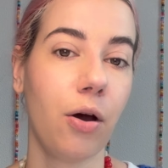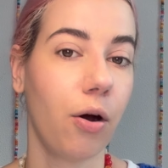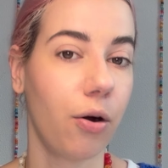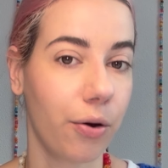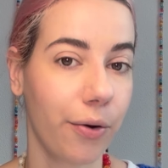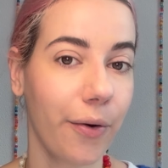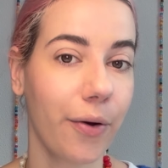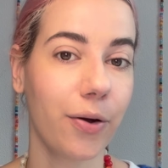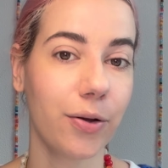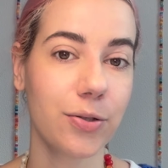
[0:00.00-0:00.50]

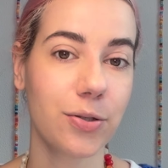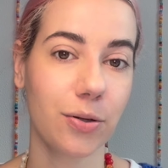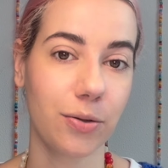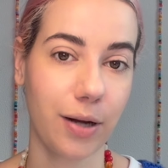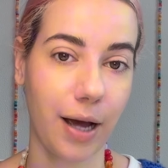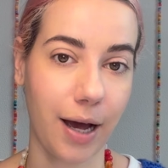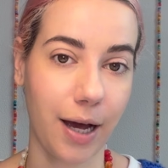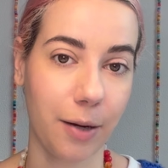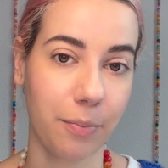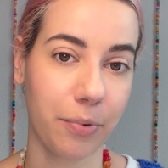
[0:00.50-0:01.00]
Or also
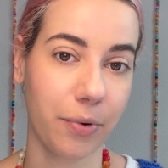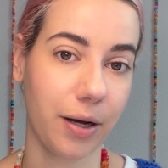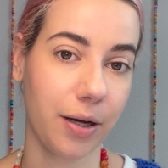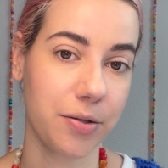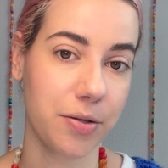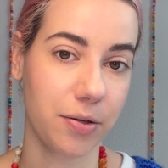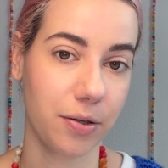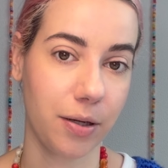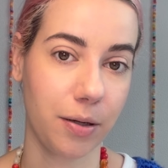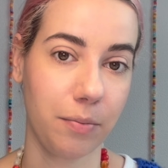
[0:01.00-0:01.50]
the
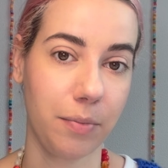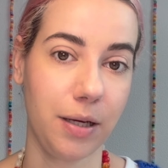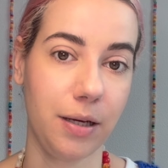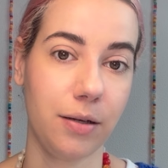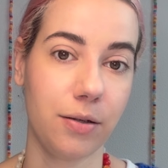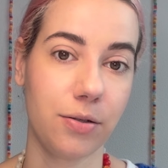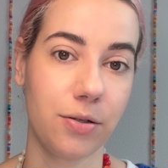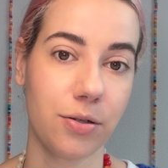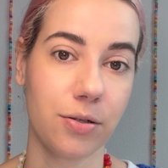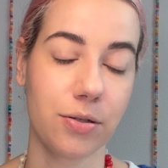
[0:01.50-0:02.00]

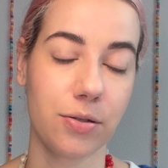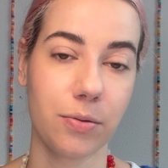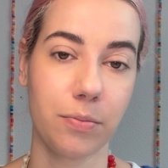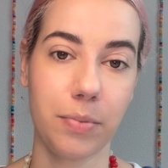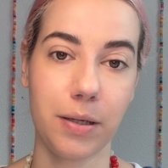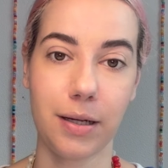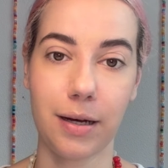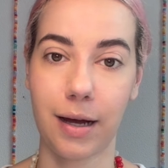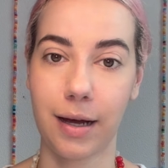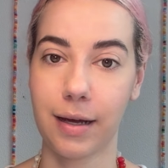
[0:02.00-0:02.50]
hyper-autonomy, just to
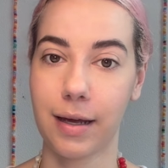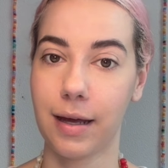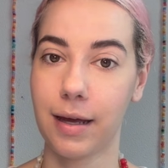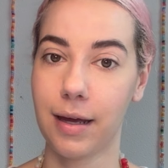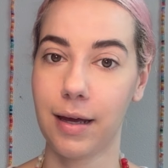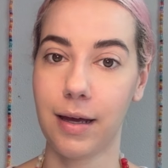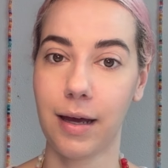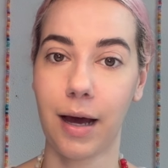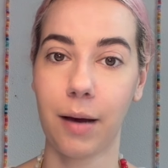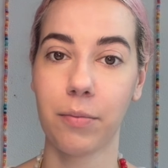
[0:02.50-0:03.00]
be like,
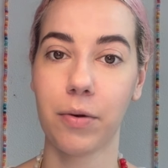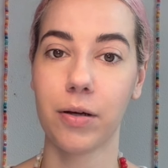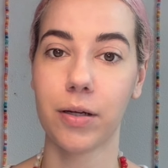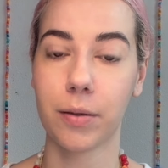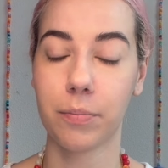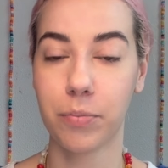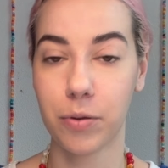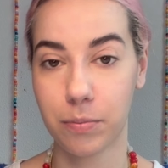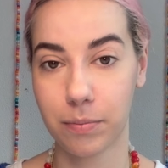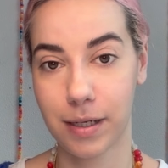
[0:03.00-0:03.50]
hey, I'm going
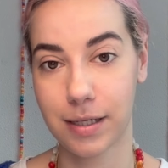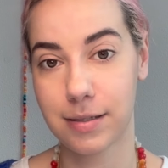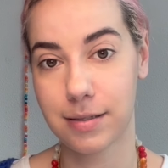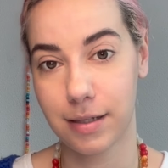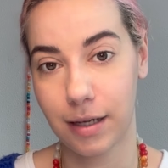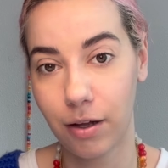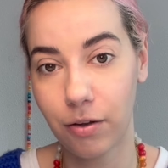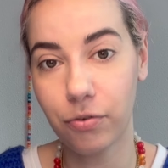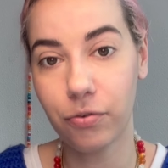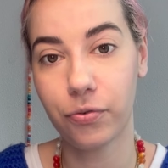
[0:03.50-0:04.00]
to put
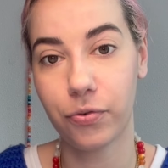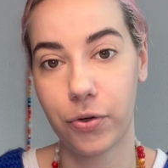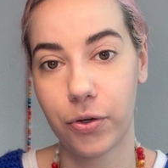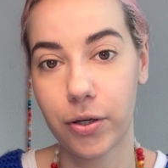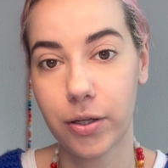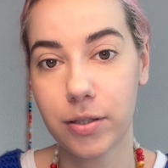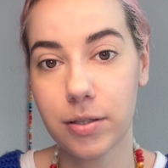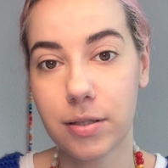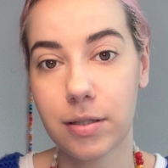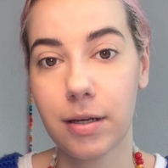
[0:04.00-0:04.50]
myself
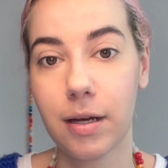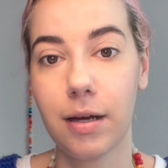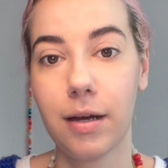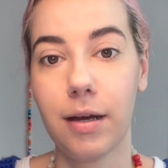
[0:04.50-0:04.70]
first.